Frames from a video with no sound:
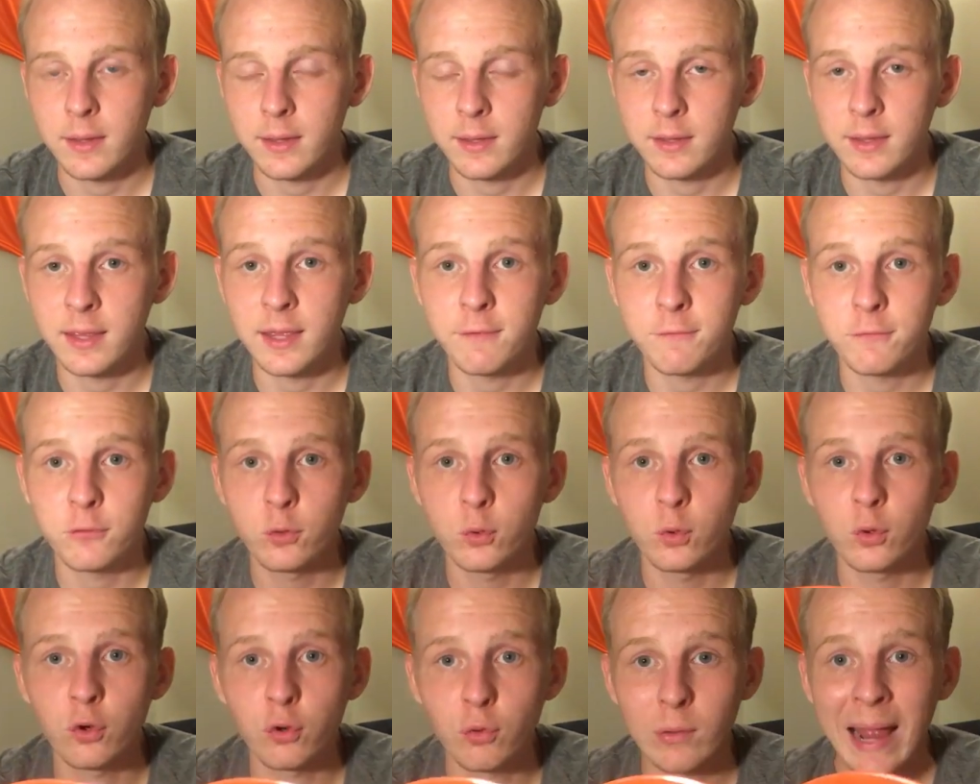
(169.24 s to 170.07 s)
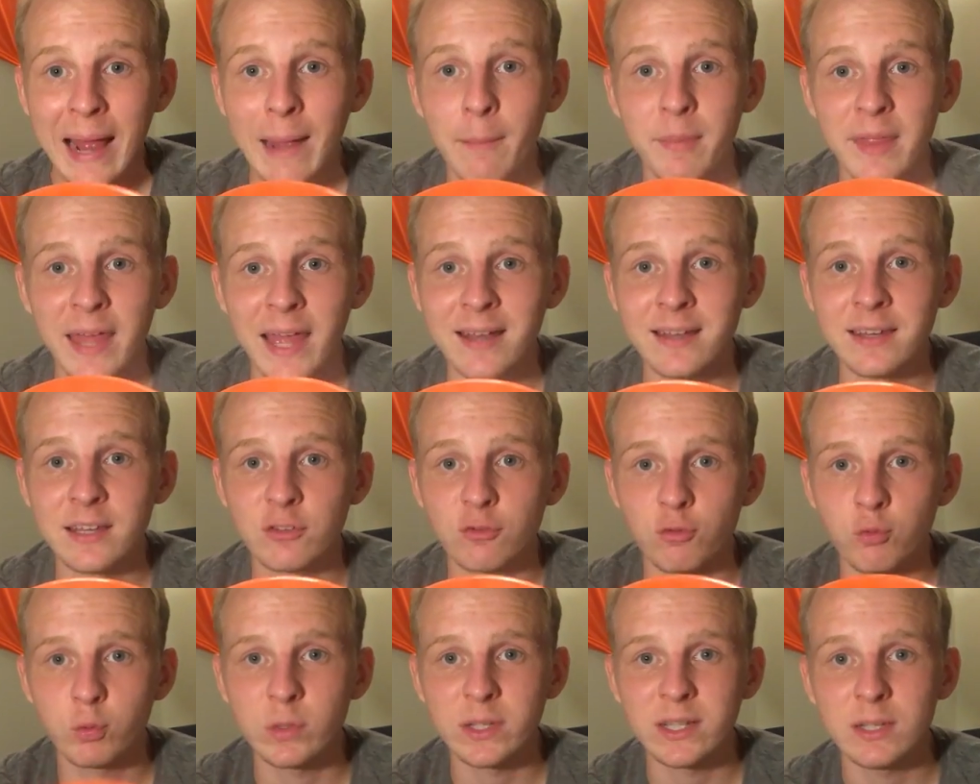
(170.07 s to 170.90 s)
if you grab that
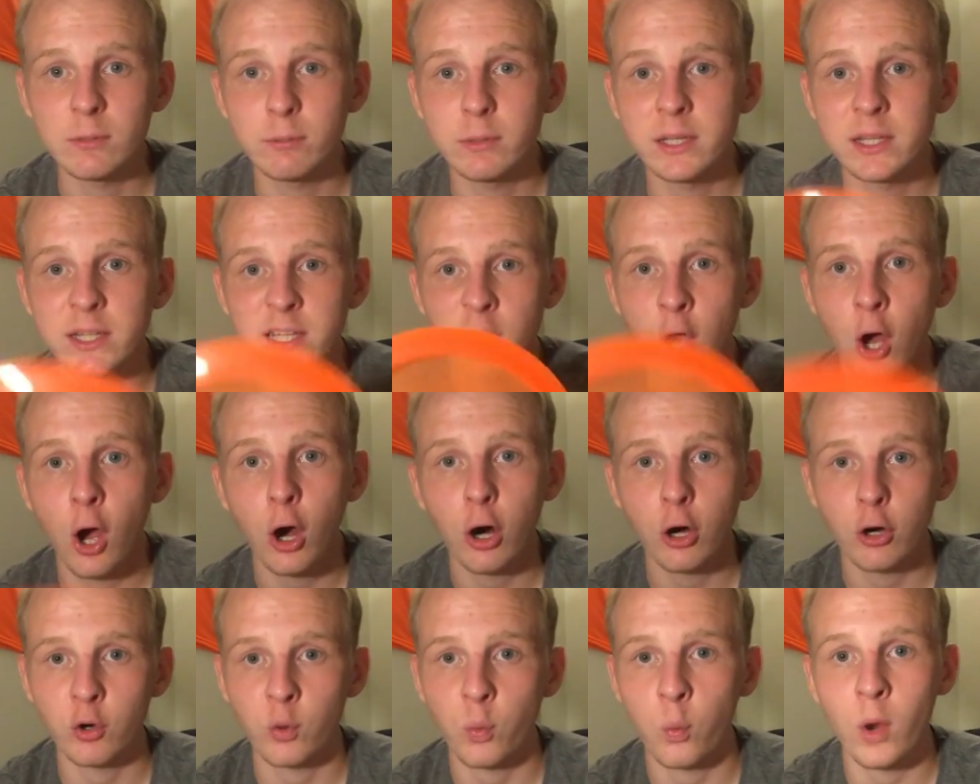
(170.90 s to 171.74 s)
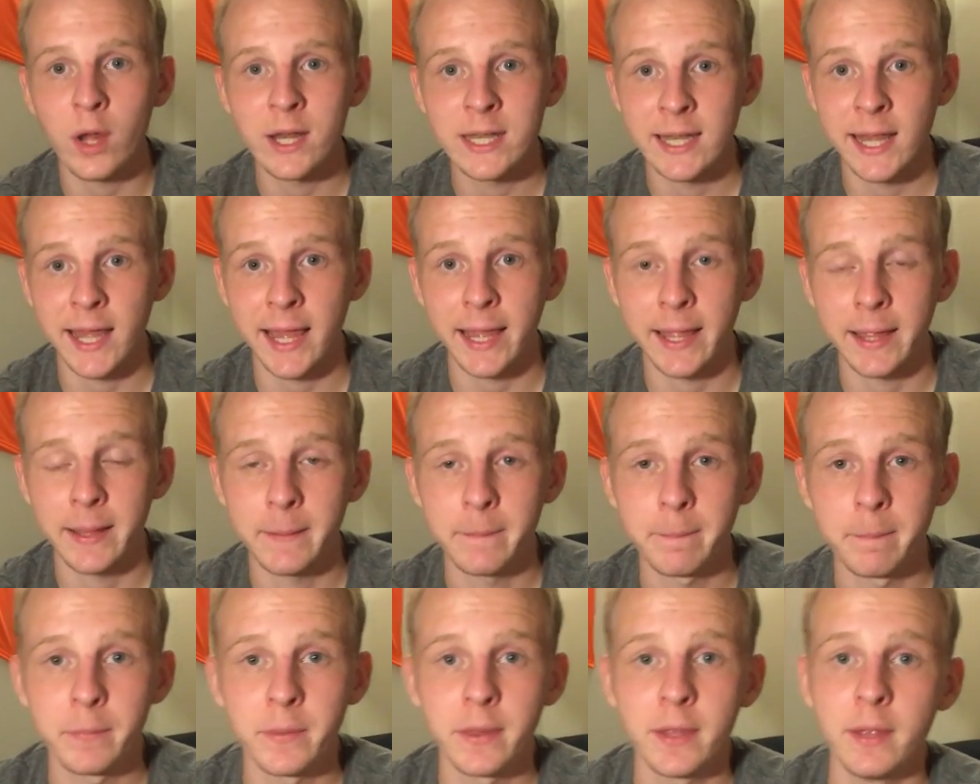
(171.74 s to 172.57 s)
disc really, really hard one day,
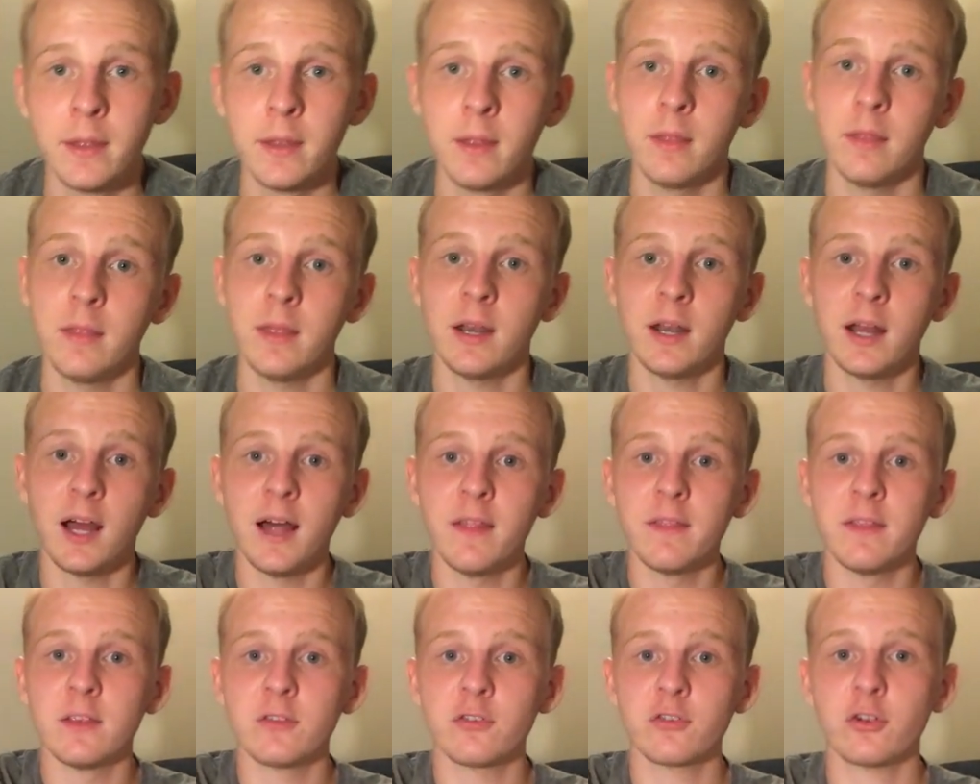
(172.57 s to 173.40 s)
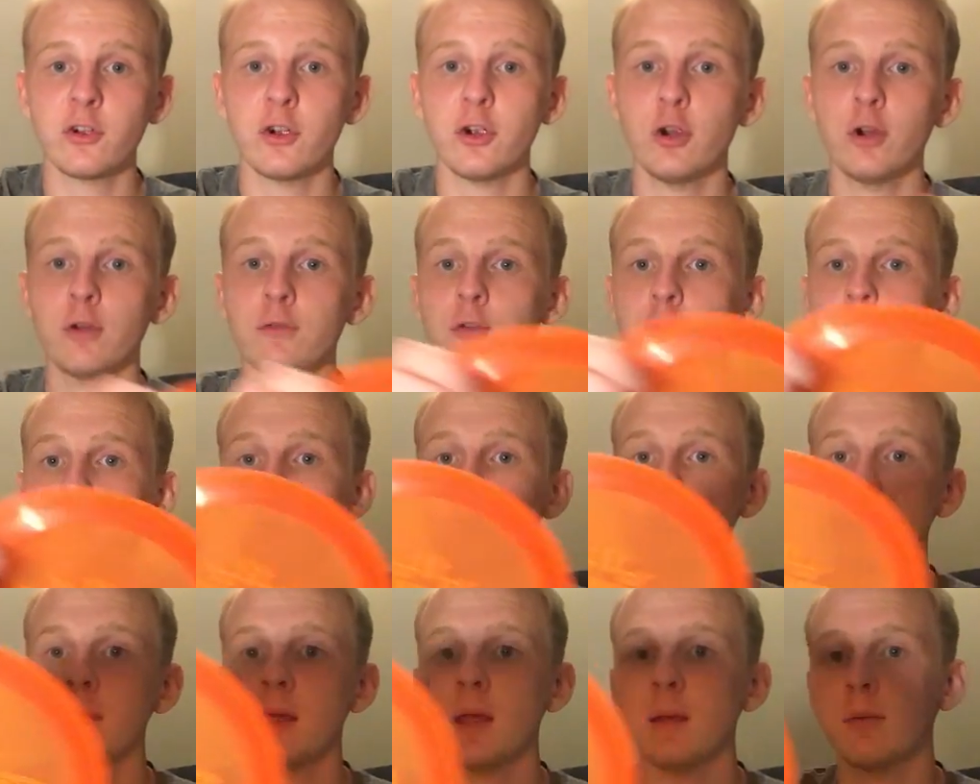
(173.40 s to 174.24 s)
then on this curve, you're
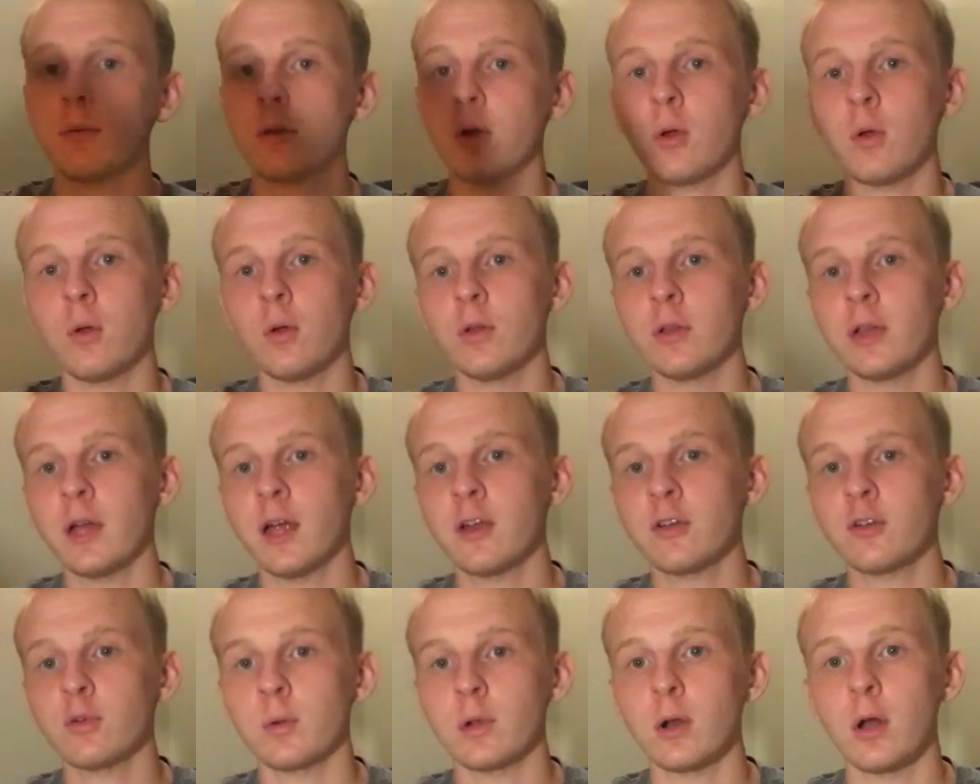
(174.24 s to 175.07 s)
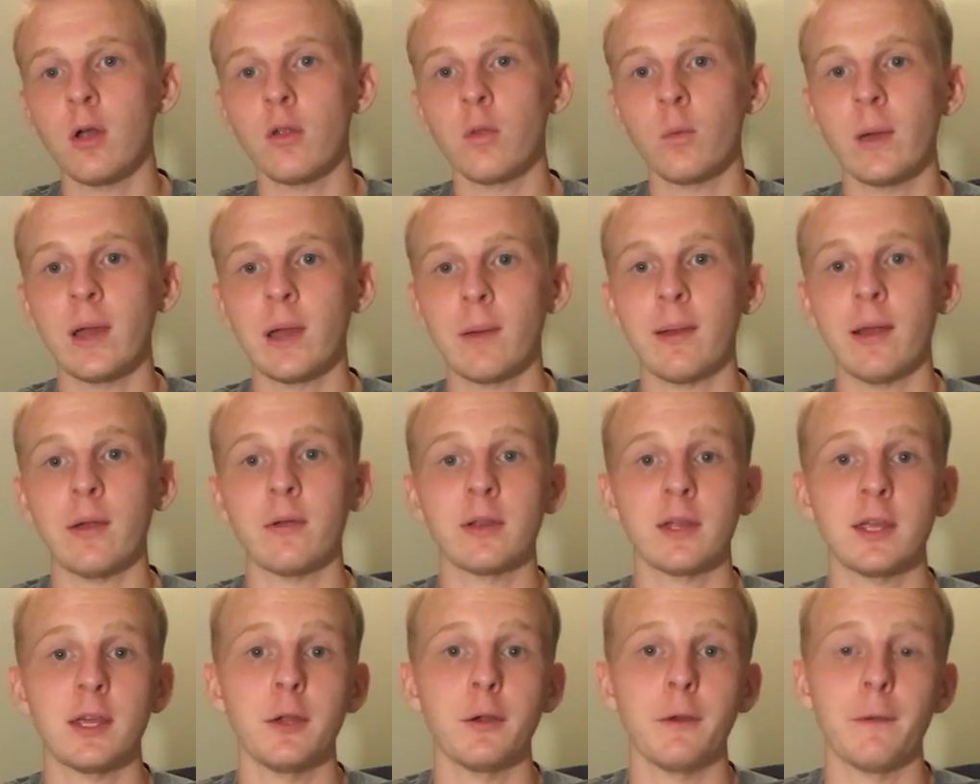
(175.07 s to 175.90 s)
going to be able to hold on to it all the way
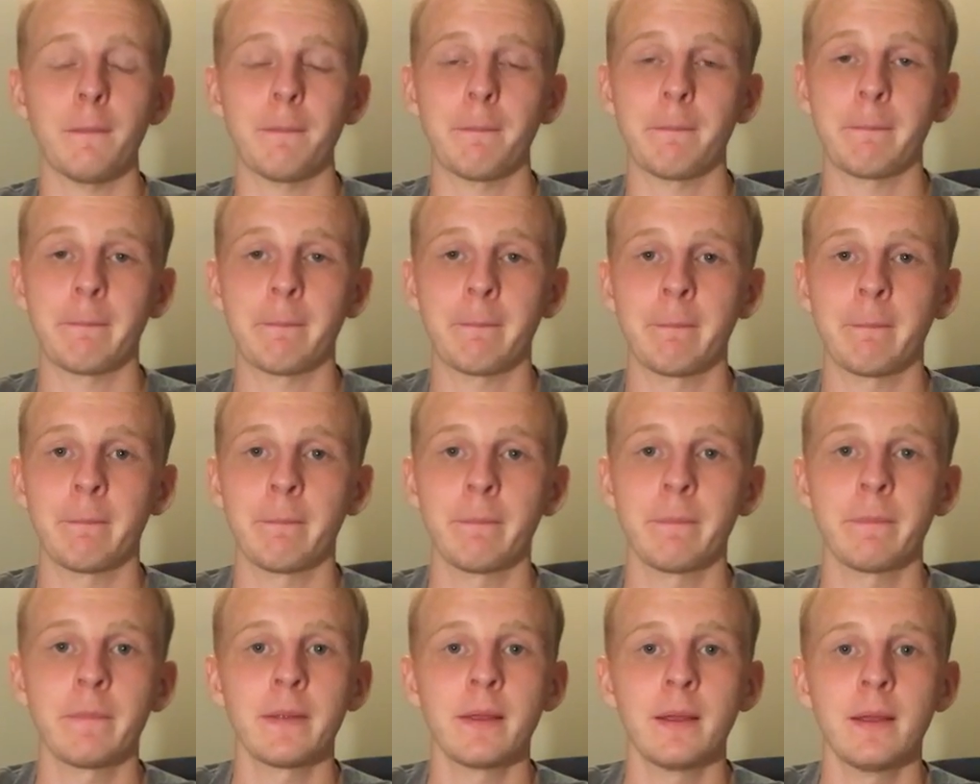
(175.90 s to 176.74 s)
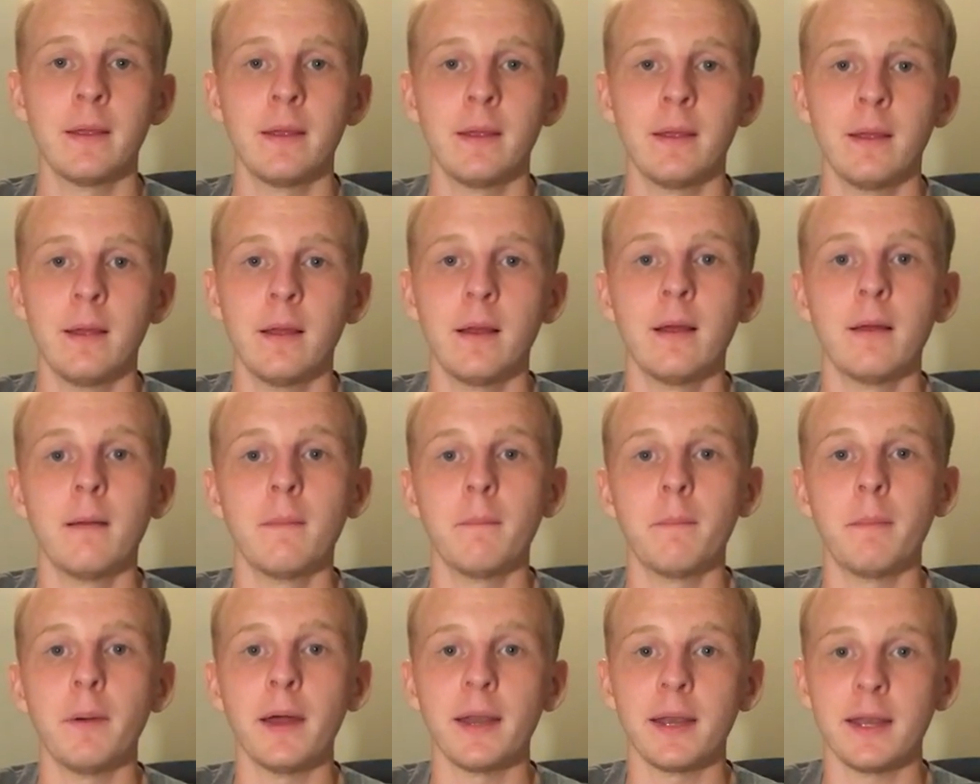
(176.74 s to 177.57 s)
around to here.
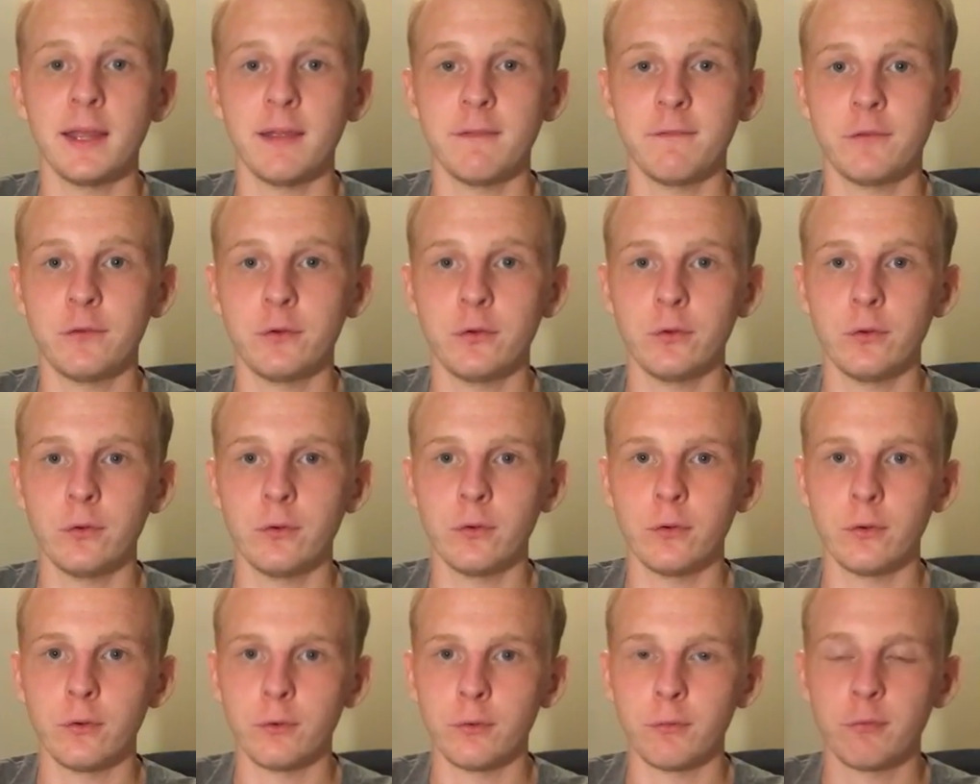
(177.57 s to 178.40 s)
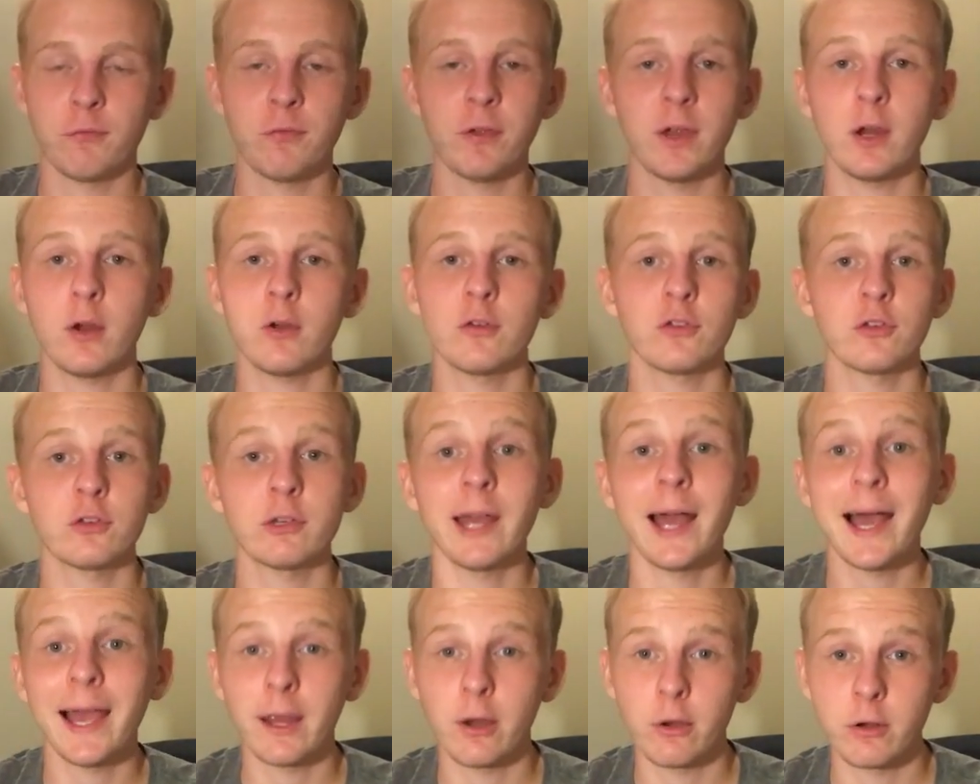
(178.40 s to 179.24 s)
But if your fingers are
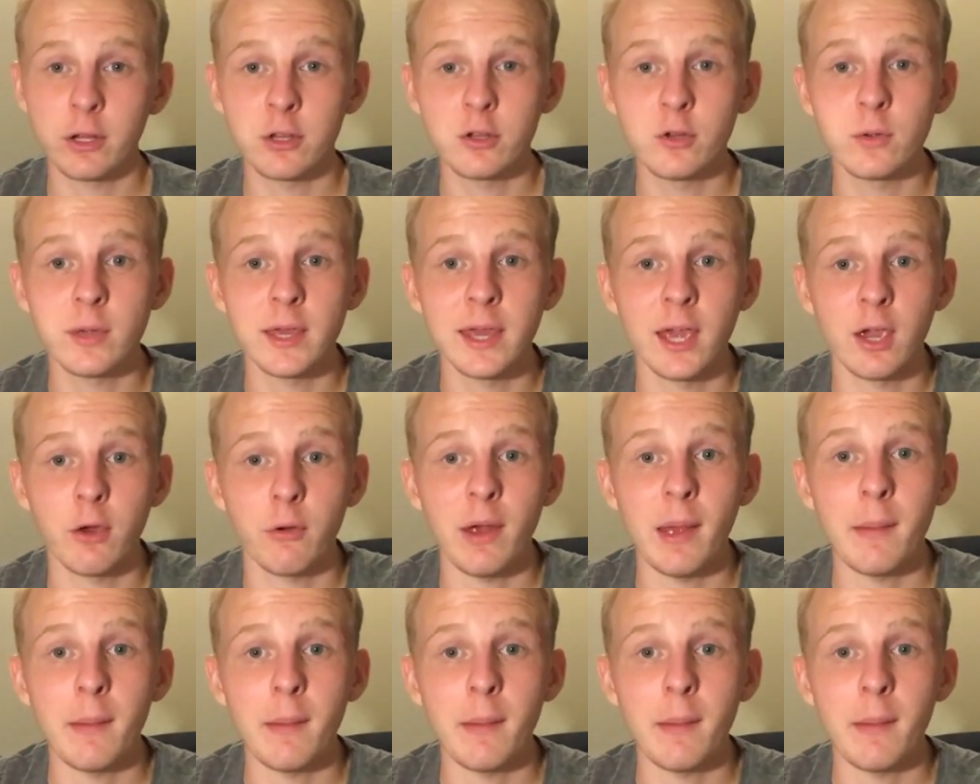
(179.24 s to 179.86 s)
tired and you can't